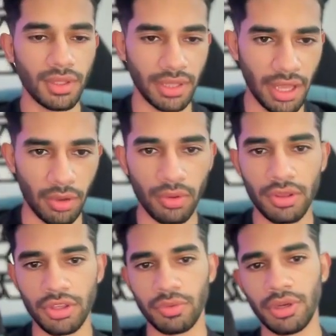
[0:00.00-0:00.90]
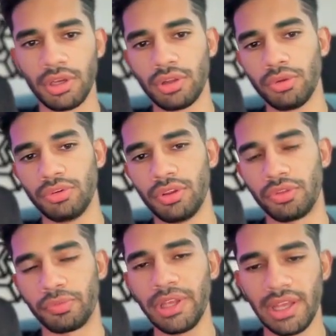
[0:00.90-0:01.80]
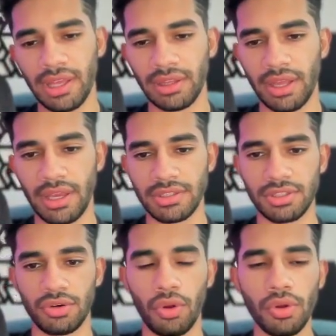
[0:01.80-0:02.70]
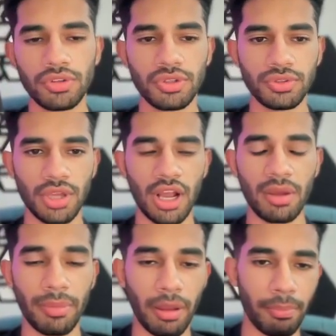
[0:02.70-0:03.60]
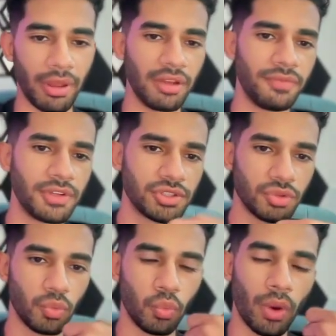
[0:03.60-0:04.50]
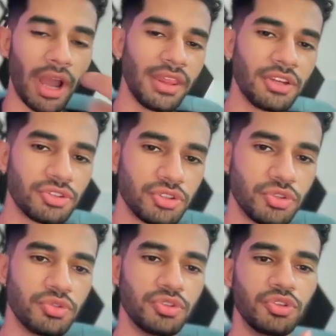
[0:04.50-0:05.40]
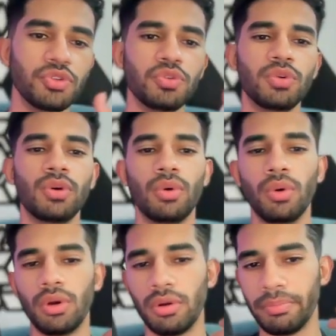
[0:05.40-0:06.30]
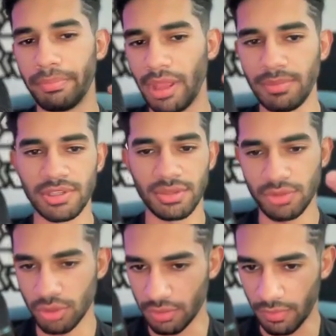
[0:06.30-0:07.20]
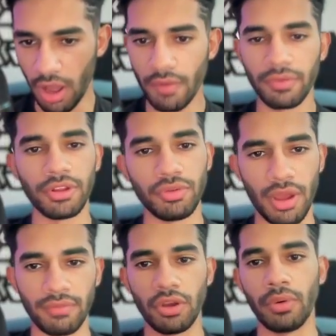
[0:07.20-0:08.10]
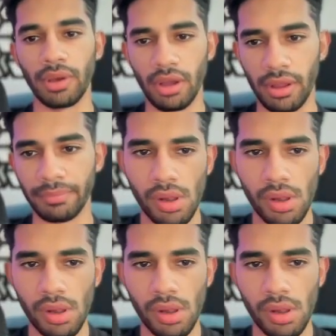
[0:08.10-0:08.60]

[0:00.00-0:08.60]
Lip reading: Now, you want to include 3 headlines that also talk about benefits, why they should choose you, or maybe some sort of offer that you have going on.